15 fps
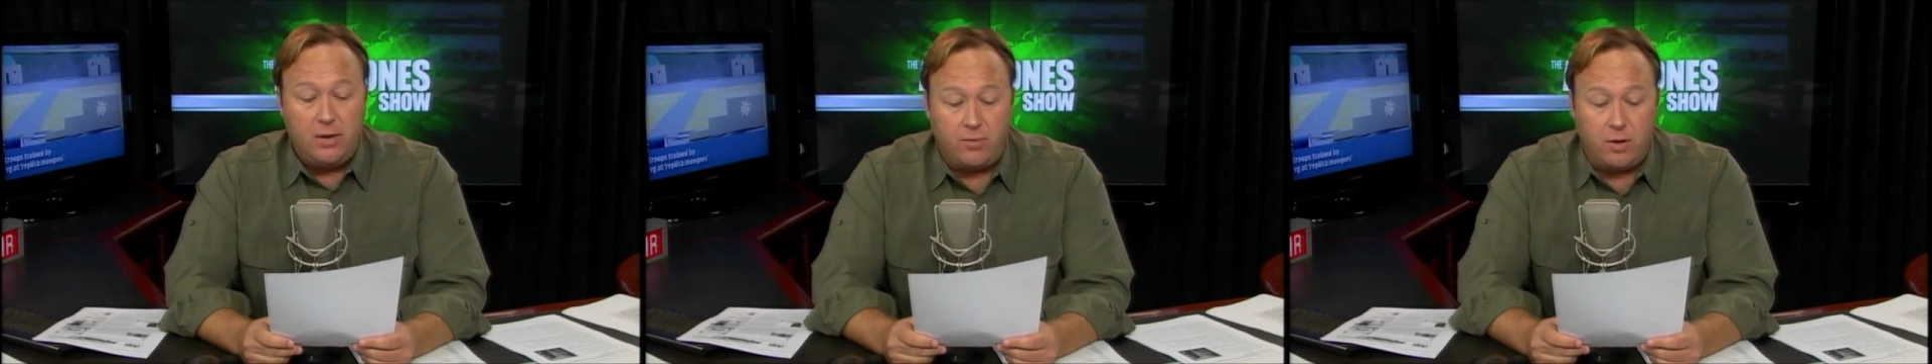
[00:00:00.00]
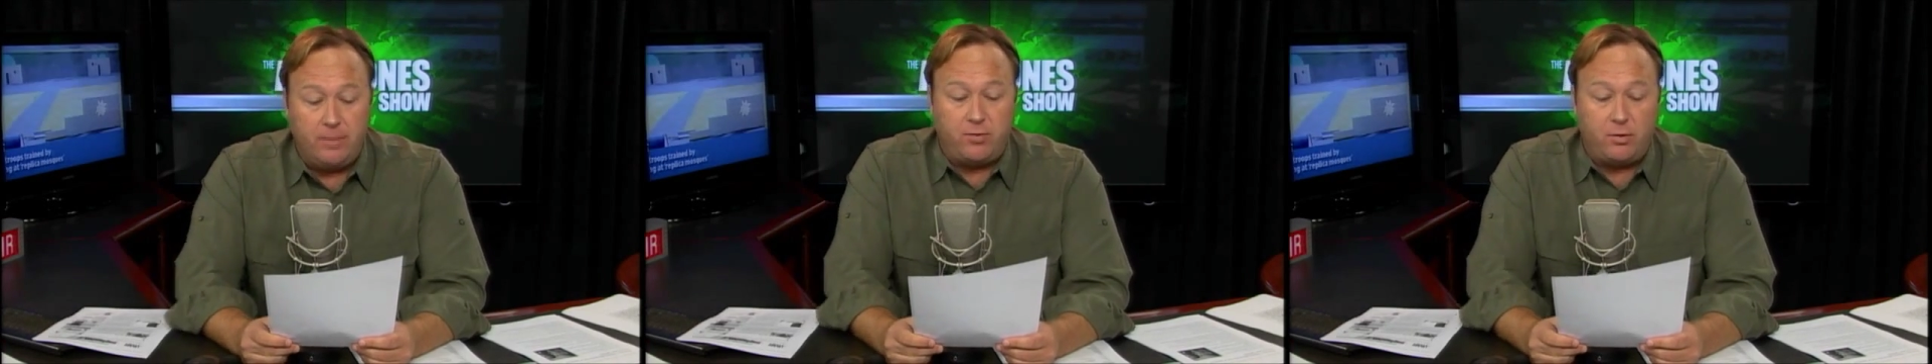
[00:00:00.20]

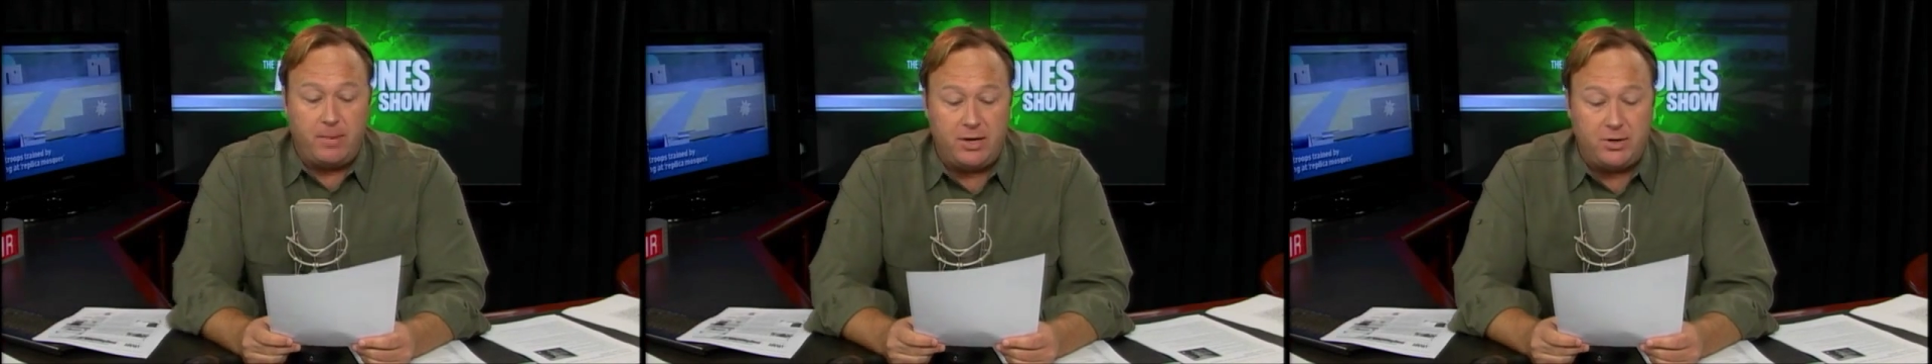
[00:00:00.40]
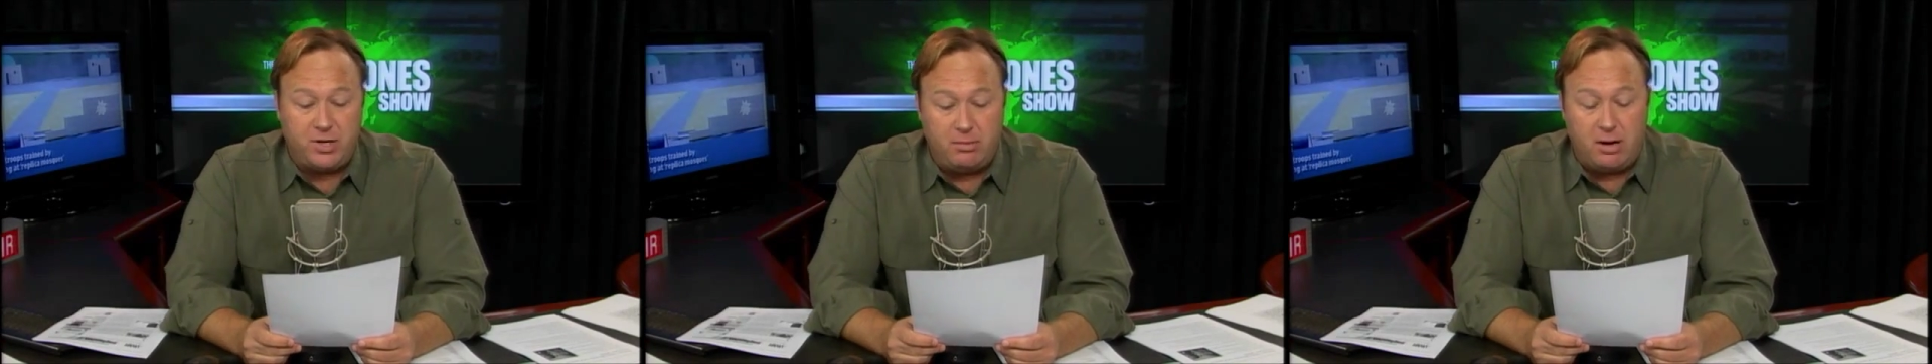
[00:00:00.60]
for
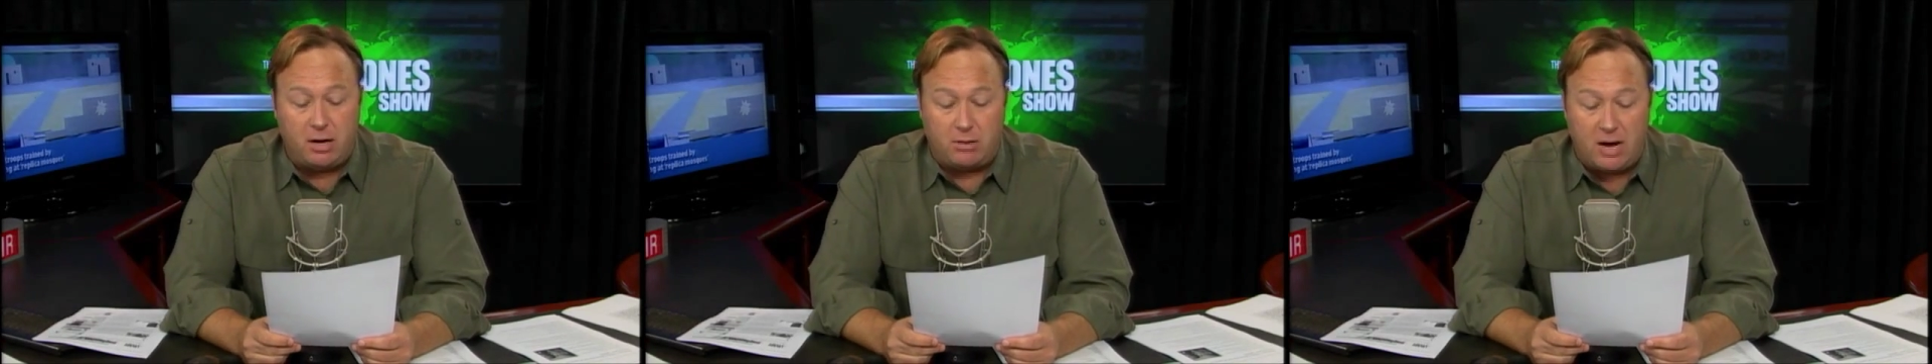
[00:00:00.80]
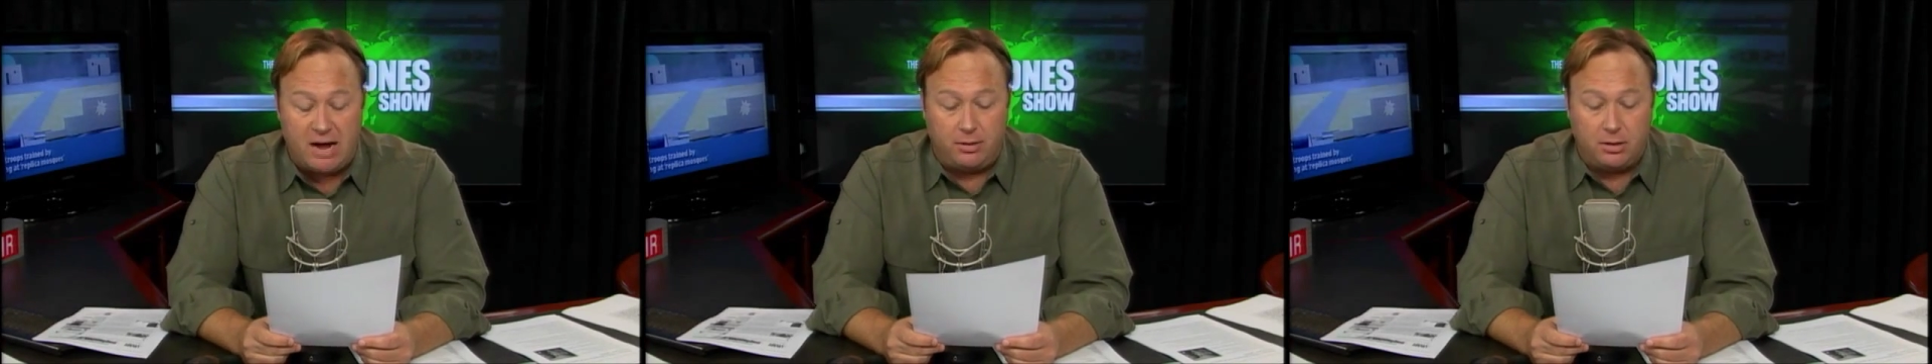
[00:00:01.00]
information
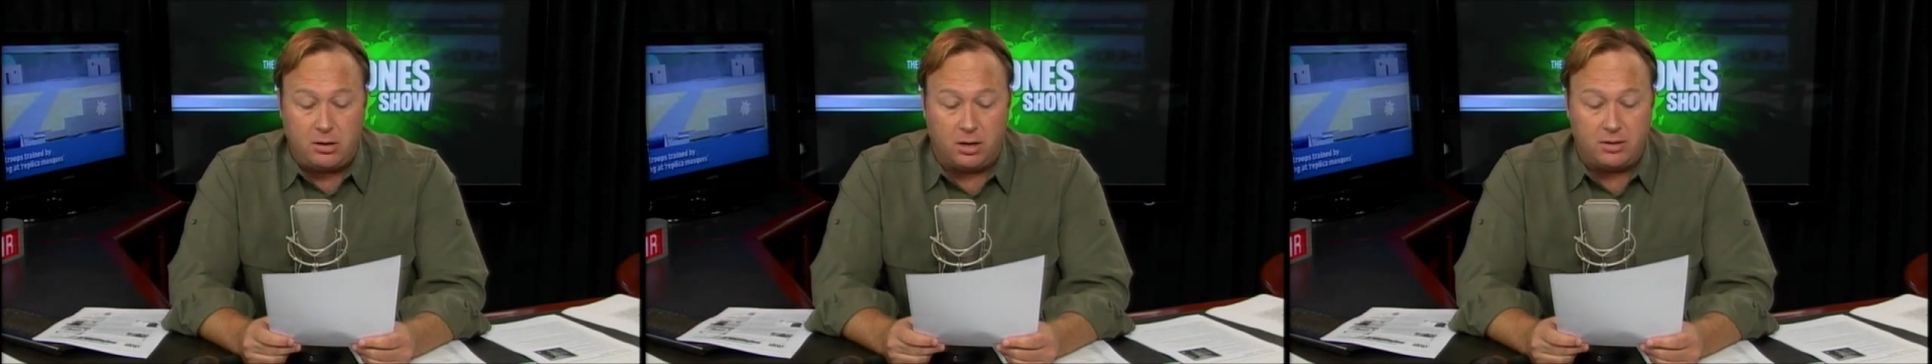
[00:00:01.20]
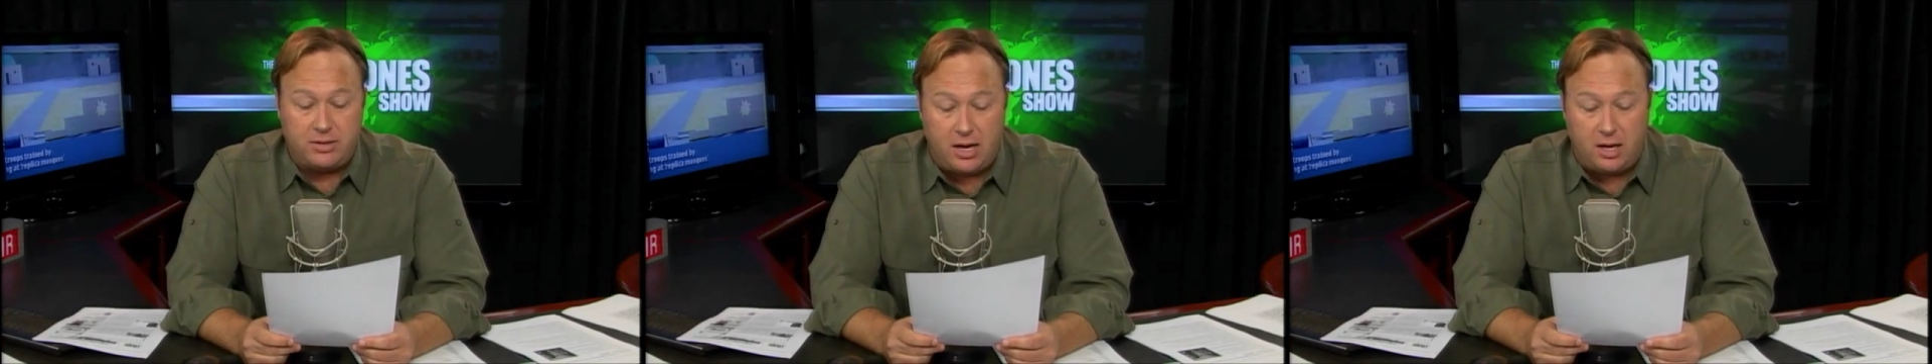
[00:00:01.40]
about rival
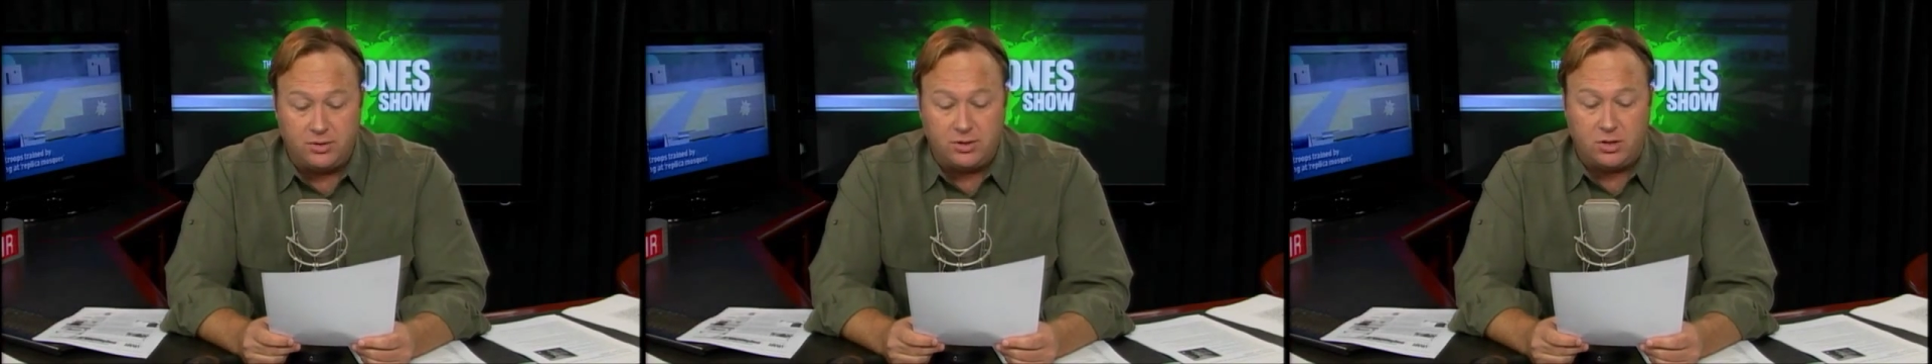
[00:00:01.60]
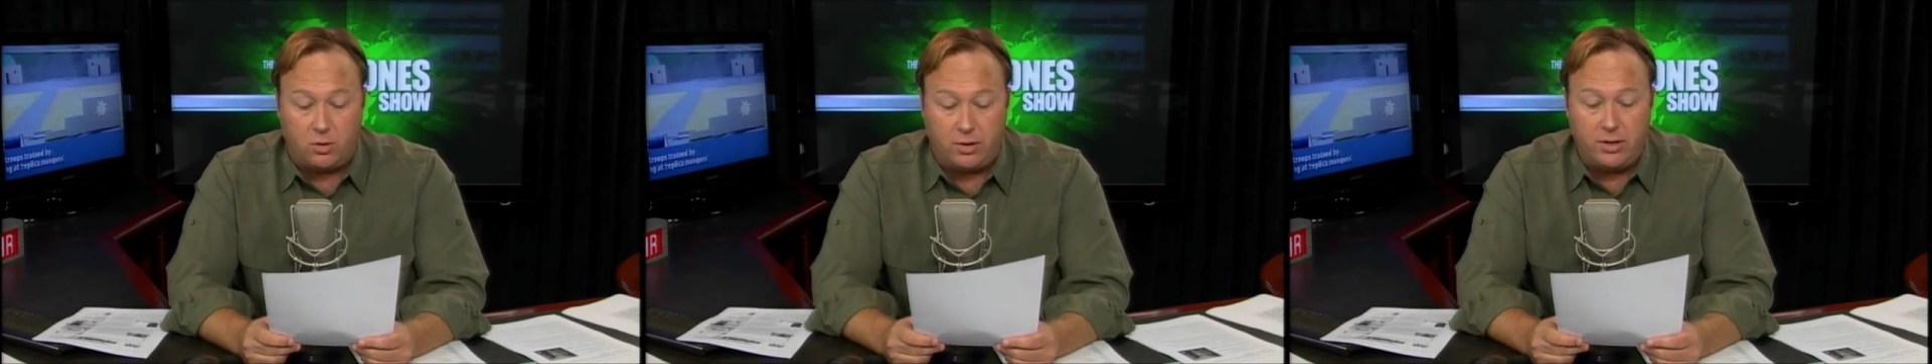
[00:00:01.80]

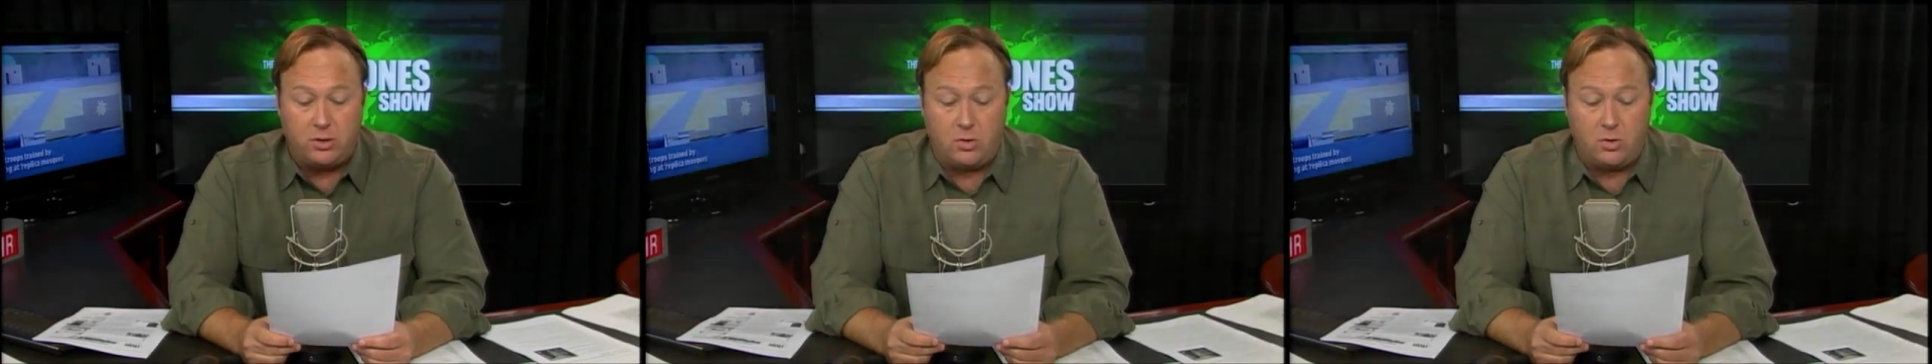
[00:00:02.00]
cartels, according to